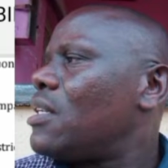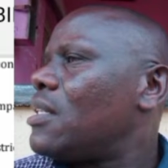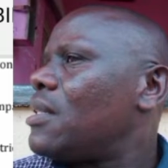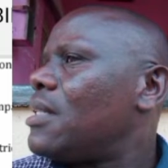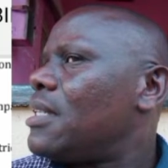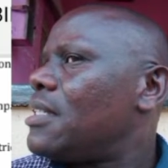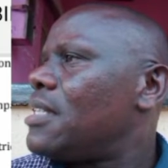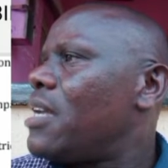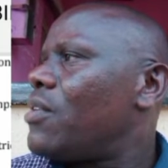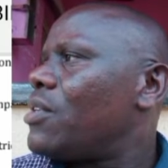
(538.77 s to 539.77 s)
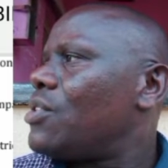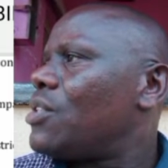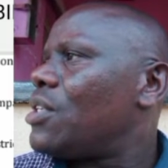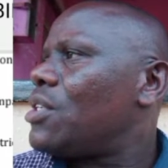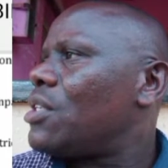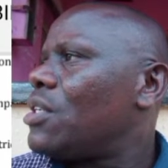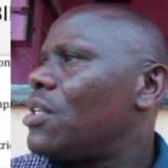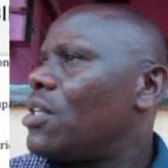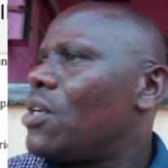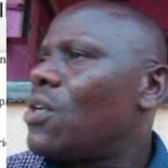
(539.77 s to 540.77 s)
to this direction,
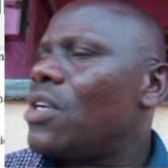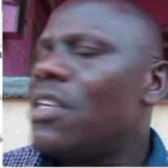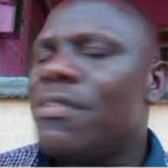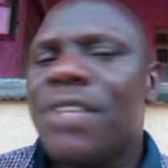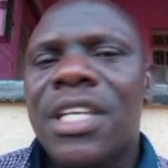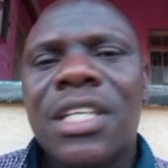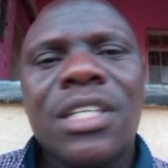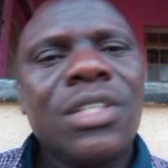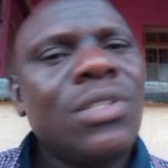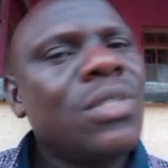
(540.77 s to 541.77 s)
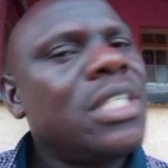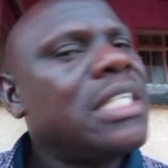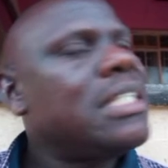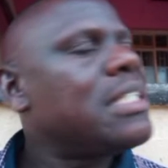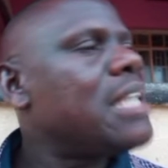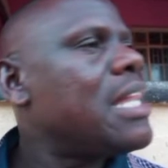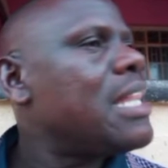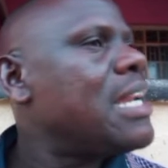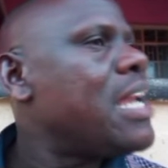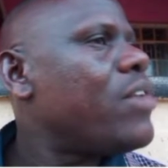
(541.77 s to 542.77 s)
or even to this other
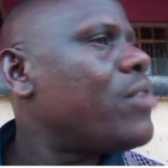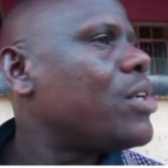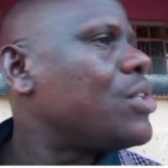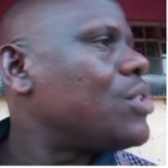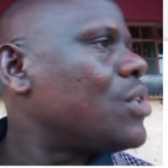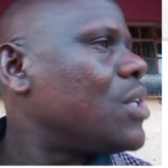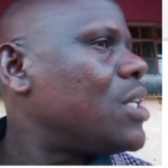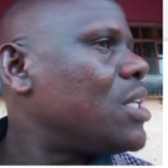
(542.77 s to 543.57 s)
direction,